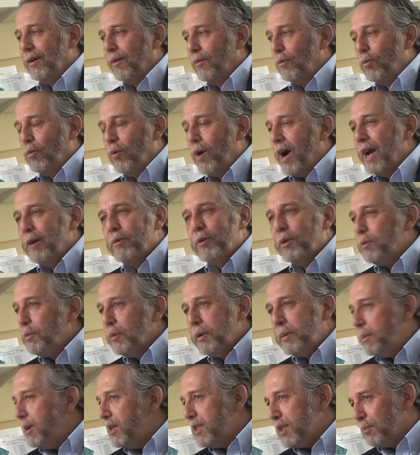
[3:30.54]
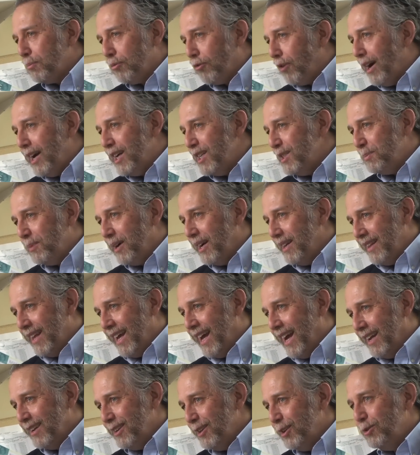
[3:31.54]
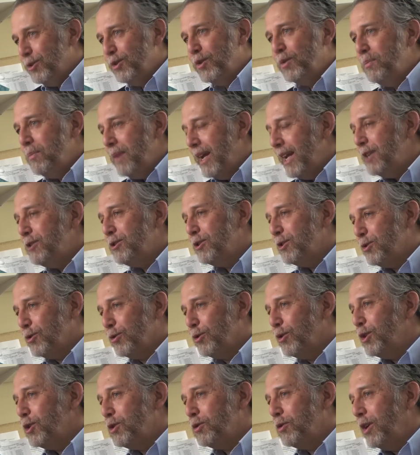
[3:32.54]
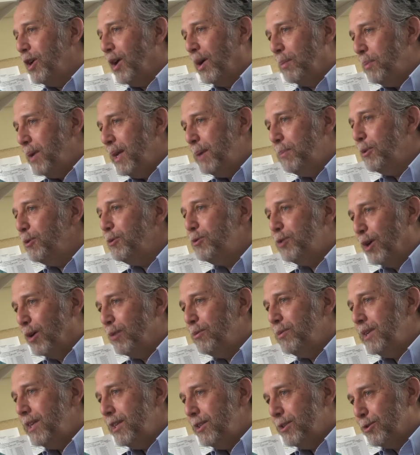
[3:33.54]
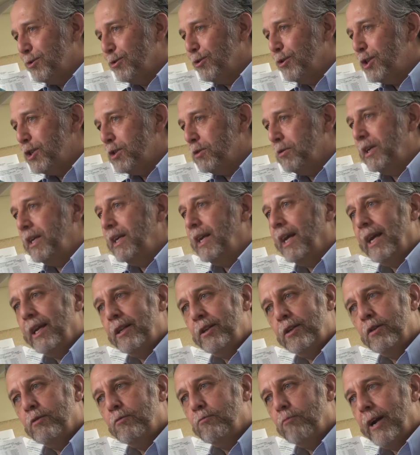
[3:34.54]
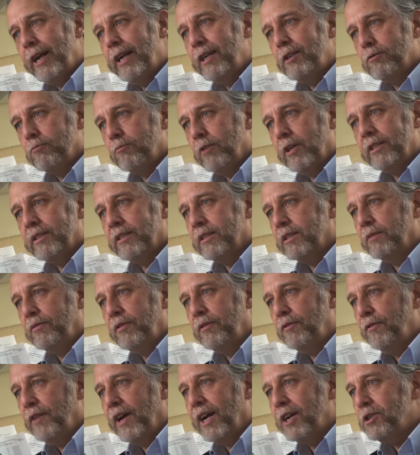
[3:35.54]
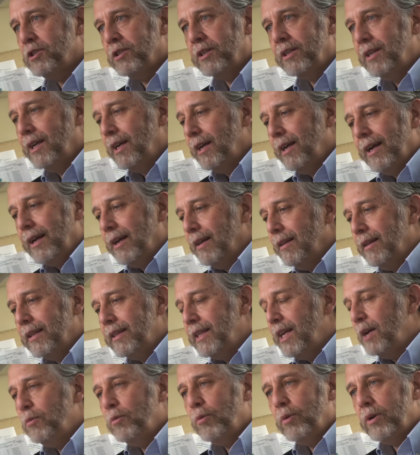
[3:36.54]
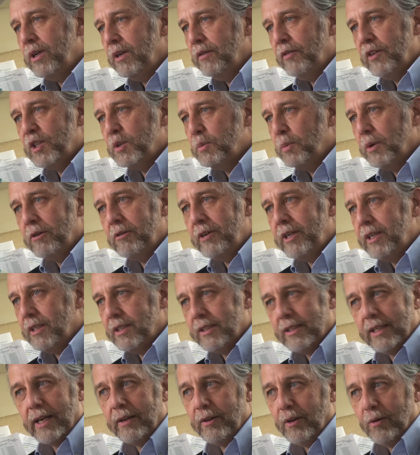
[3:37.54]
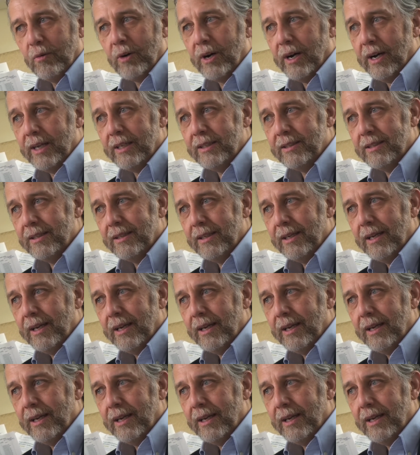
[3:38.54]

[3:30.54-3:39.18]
Why would we be surprised by that? You do major surgery on people who don't need surgery and you raise risks of infection that they wouldn't have experienced otherwise.